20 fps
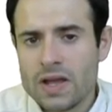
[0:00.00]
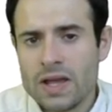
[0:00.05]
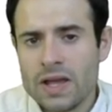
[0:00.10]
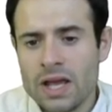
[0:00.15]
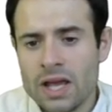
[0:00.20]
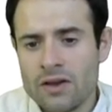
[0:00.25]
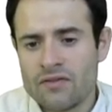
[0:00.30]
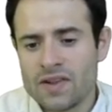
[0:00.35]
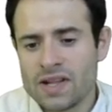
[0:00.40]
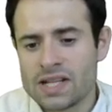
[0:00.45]

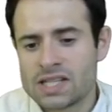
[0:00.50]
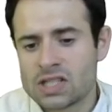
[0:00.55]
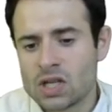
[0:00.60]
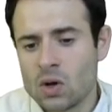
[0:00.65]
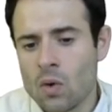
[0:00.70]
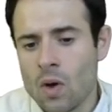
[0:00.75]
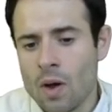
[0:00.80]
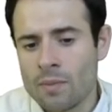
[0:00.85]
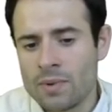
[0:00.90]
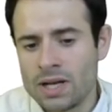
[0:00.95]
If it's a
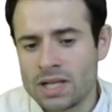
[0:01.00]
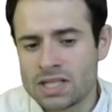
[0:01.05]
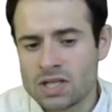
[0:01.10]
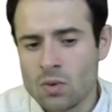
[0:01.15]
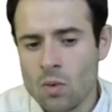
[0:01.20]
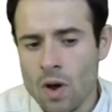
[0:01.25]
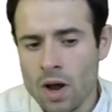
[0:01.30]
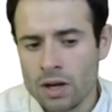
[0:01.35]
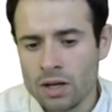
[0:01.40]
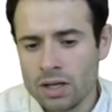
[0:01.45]
low ability
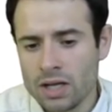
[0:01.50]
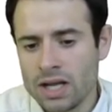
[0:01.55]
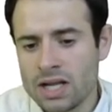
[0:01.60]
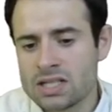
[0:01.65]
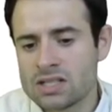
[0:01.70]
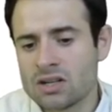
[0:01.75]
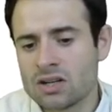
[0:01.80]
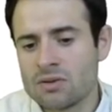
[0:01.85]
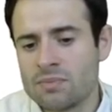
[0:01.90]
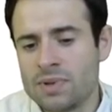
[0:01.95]
one, it's
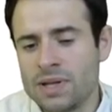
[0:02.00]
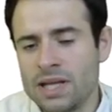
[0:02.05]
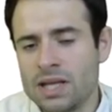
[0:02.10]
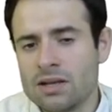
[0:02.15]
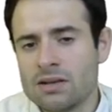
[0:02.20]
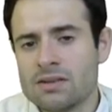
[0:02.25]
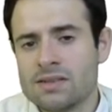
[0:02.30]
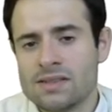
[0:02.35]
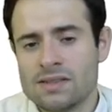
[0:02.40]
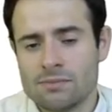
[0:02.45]
going to be
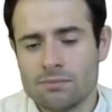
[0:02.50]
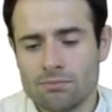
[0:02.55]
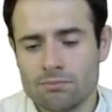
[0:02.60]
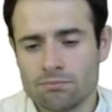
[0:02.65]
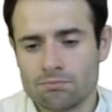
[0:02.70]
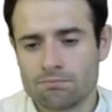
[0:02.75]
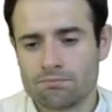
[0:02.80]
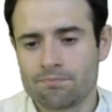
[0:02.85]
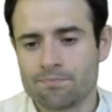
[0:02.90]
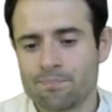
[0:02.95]

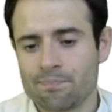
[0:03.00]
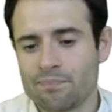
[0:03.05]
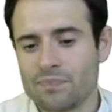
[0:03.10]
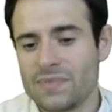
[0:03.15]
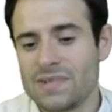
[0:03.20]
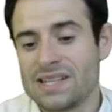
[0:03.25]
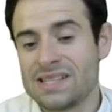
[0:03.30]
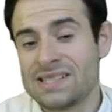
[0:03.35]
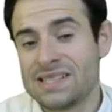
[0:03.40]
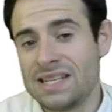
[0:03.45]

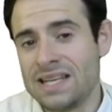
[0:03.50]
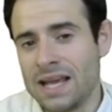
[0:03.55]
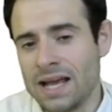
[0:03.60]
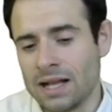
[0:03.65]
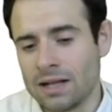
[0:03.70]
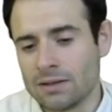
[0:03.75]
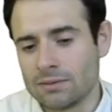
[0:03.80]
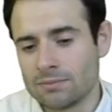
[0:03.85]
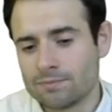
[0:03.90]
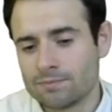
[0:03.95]
CL.